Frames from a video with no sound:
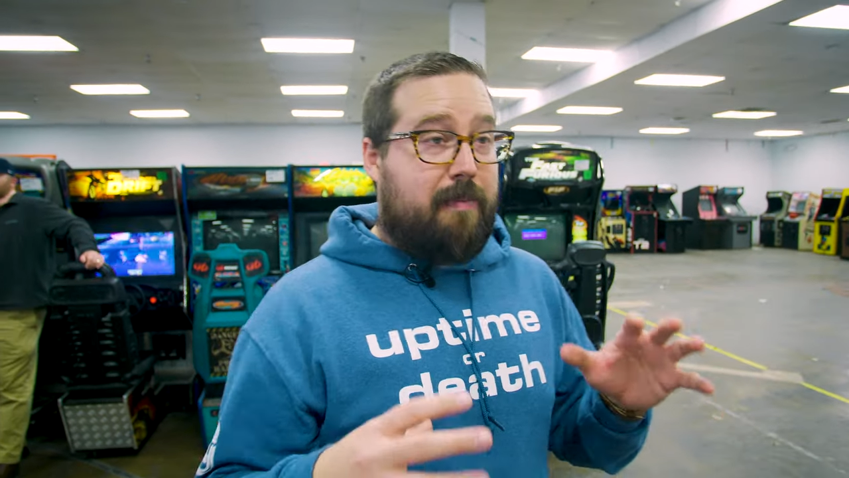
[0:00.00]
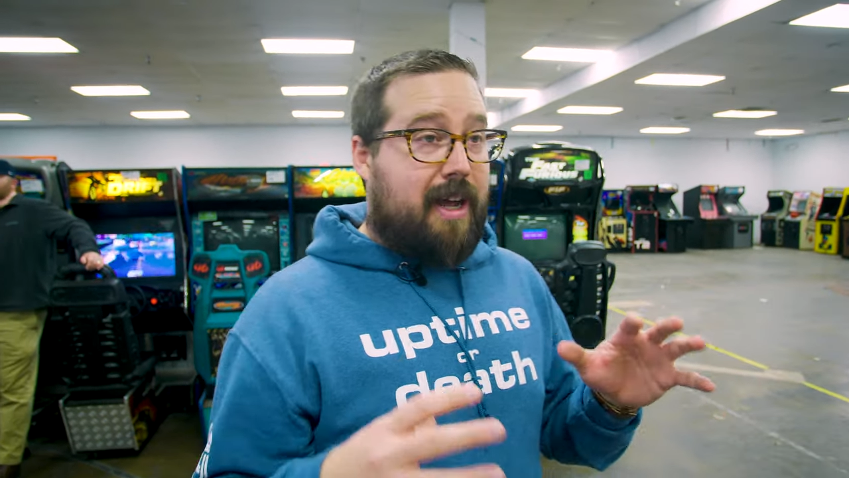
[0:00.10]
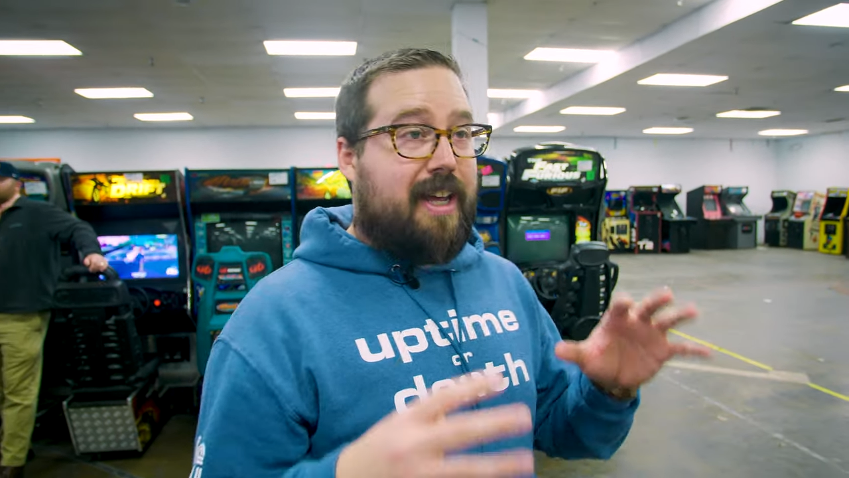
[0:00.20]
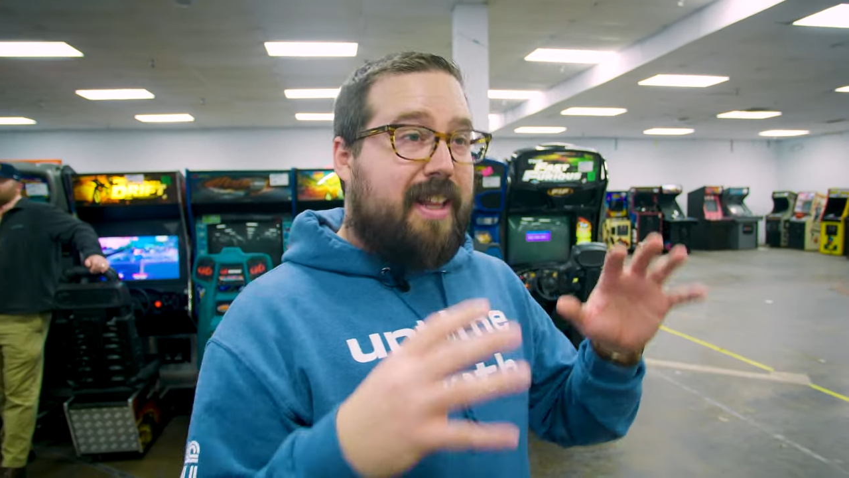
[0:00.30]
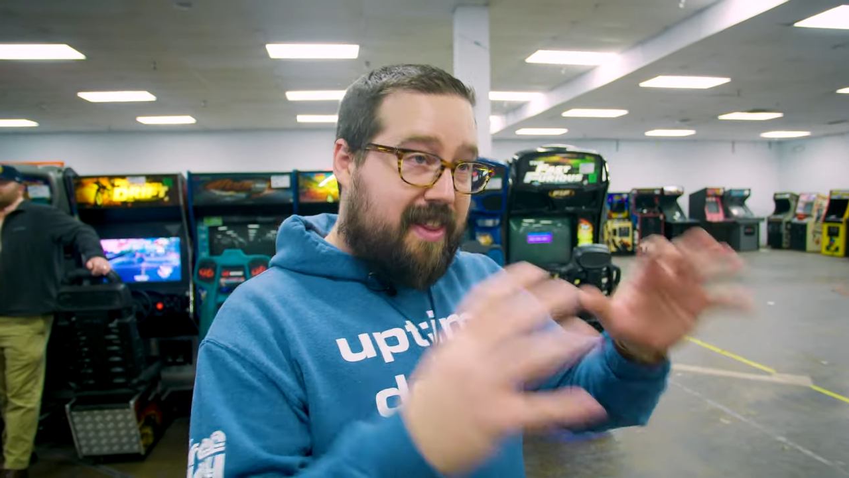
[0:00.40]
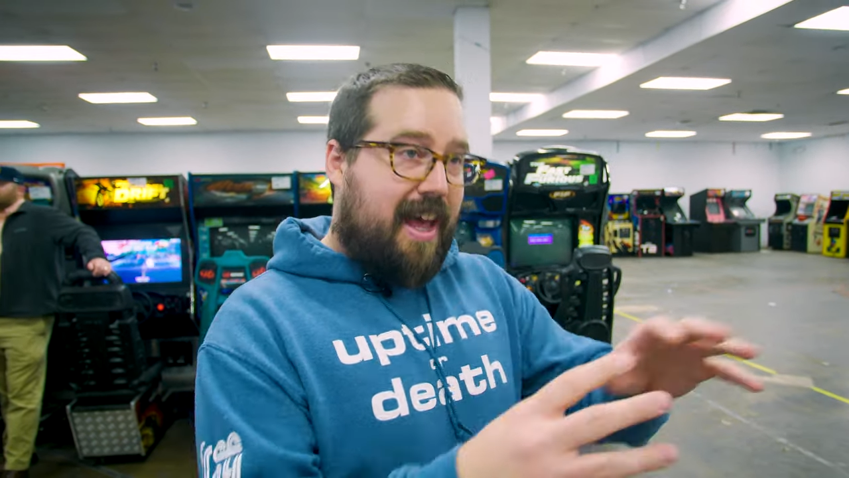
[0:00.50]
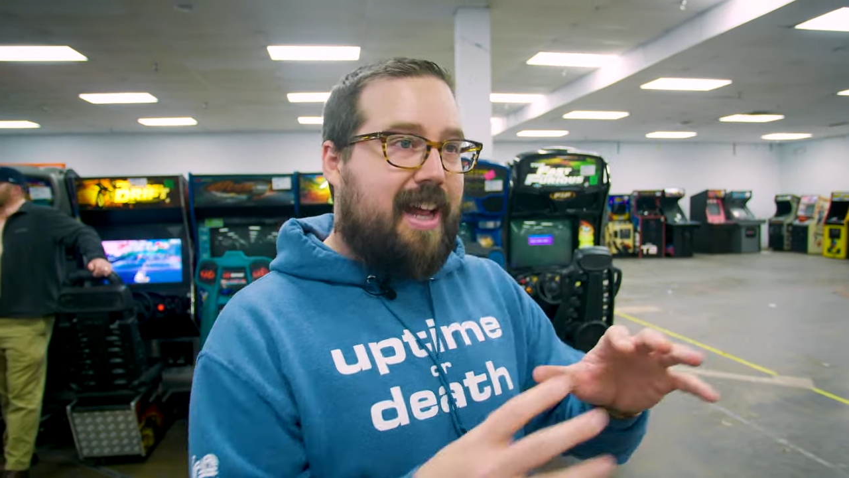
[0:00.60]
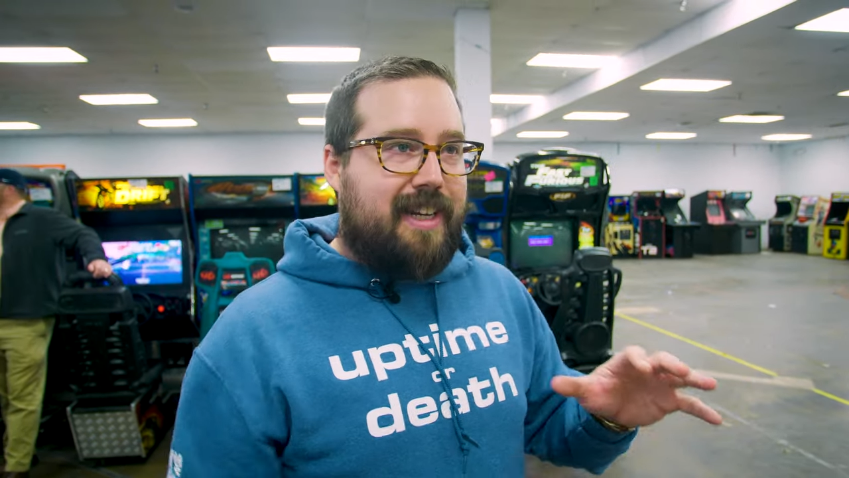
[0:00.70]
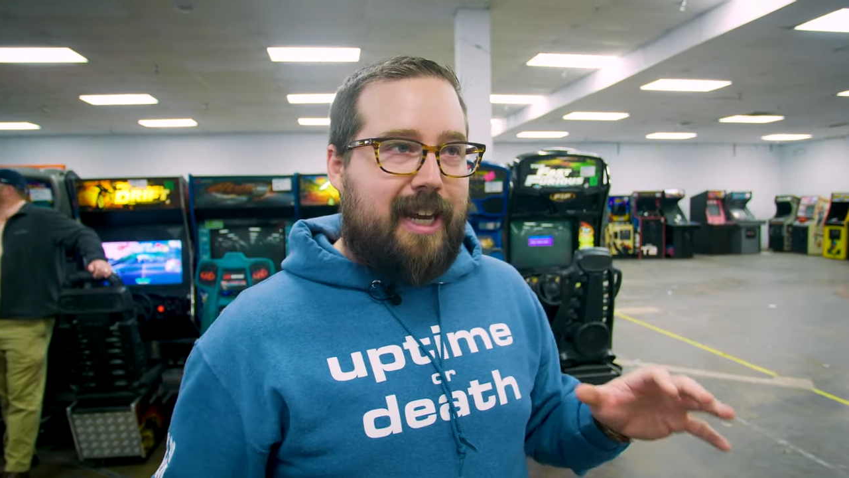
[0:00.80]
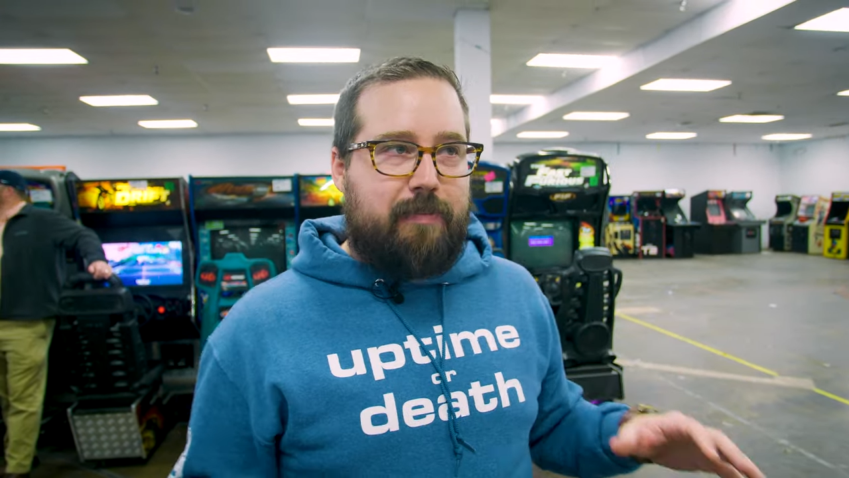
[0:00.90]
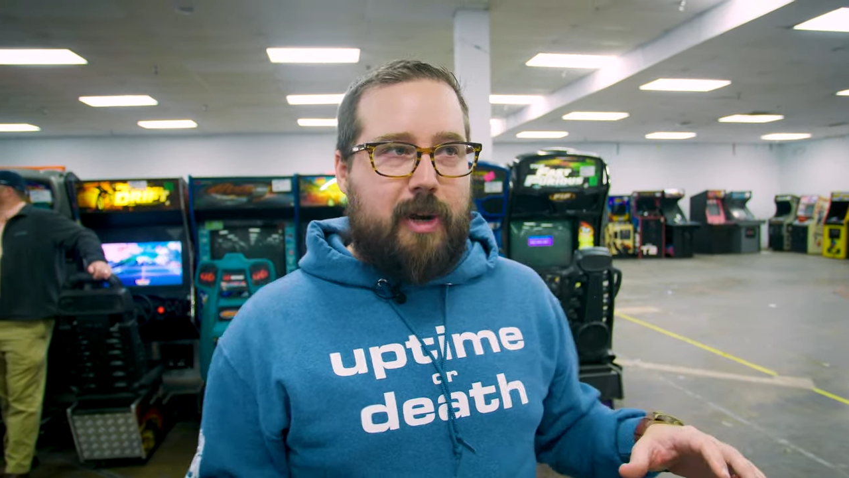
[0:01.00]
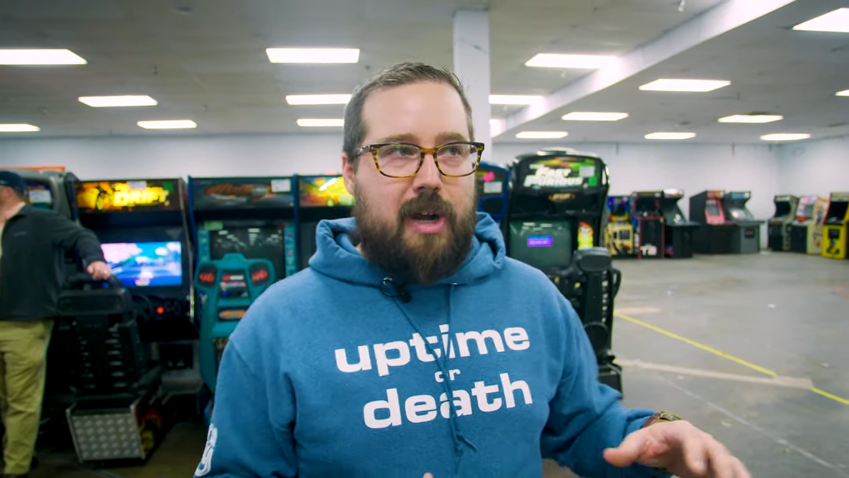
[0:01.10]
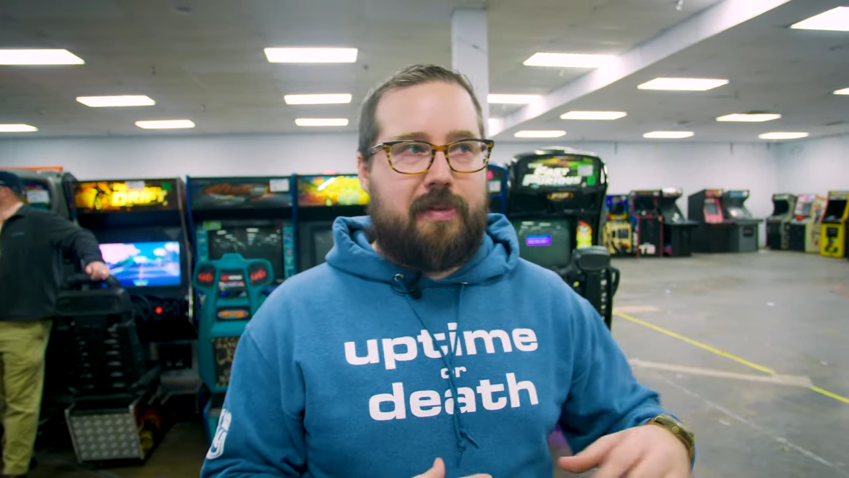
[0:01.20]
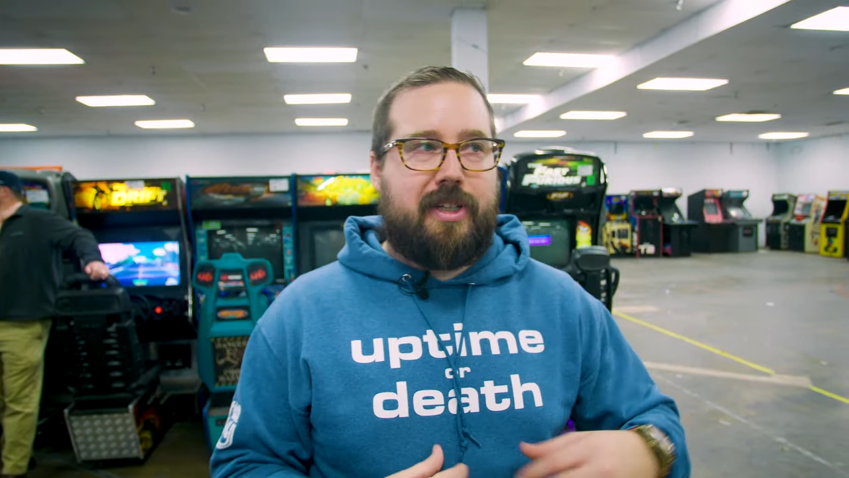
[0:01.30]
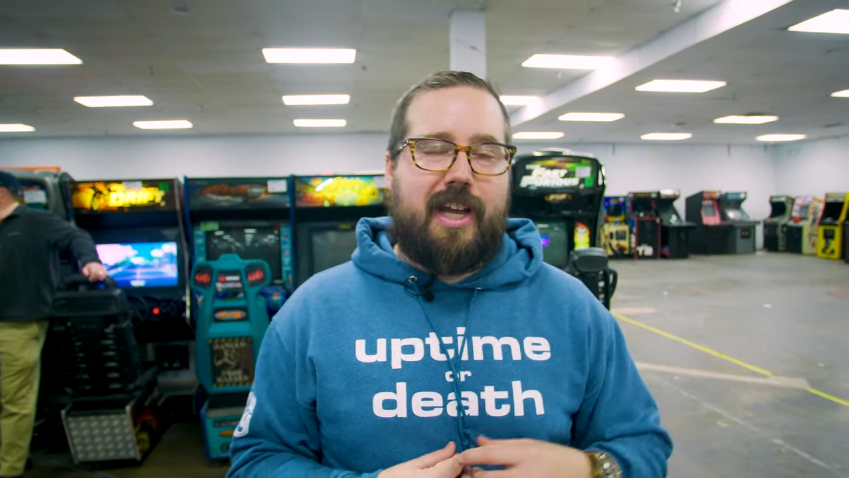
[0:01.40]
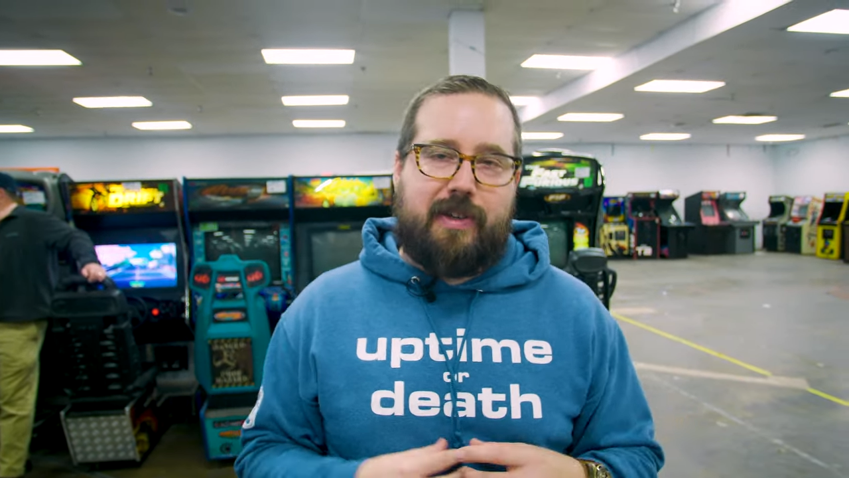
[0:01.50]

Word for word: to buy that game probably.